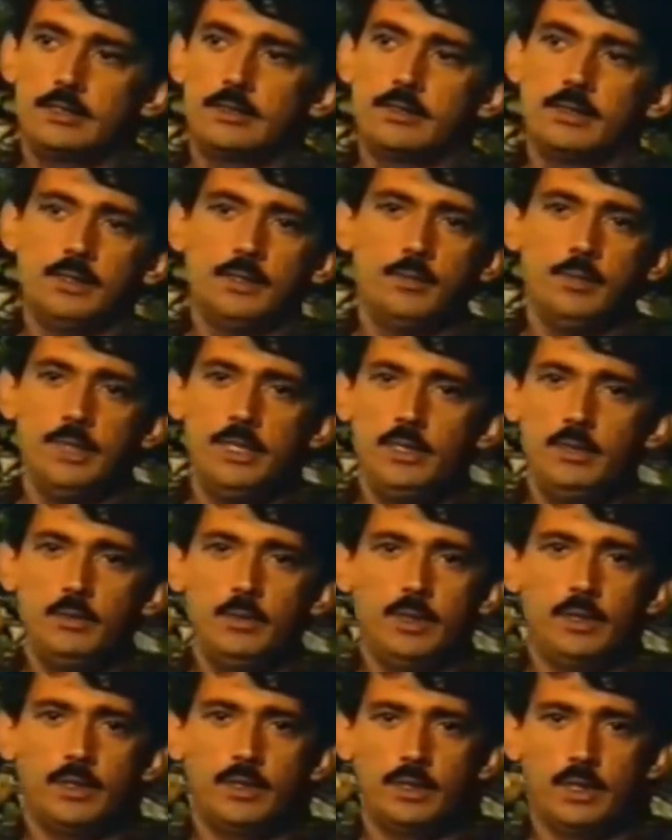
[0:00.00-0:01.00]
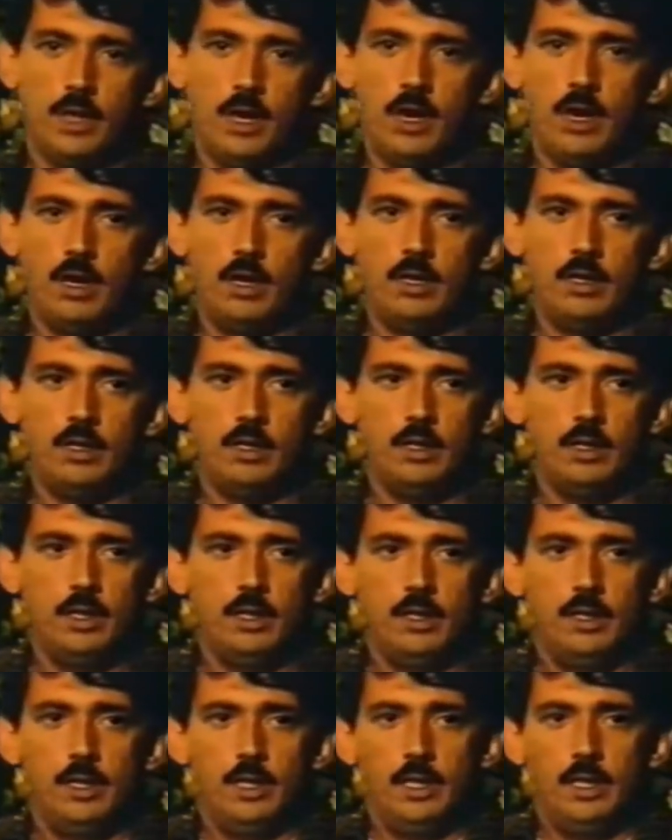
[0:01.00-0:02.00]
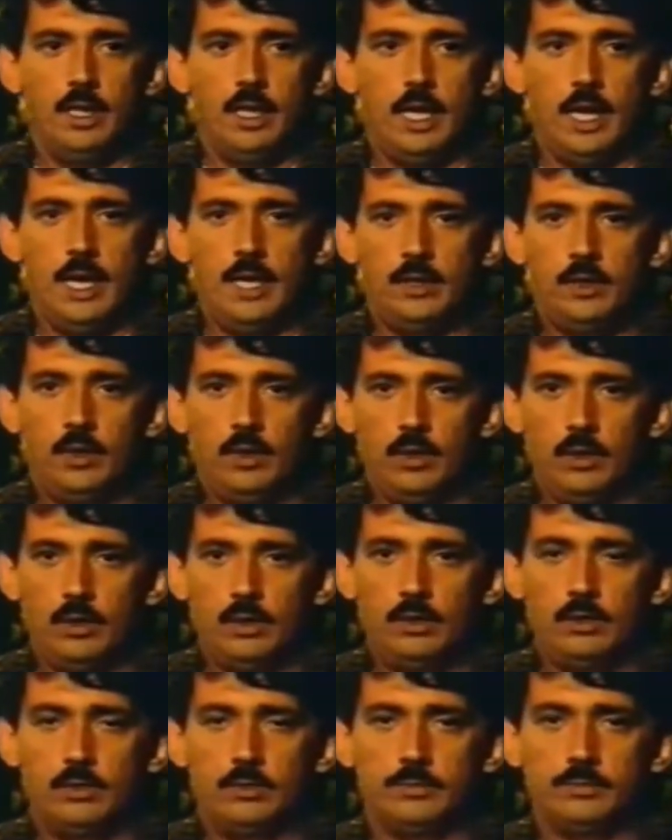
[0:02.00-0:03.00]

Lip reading: took me with car and all.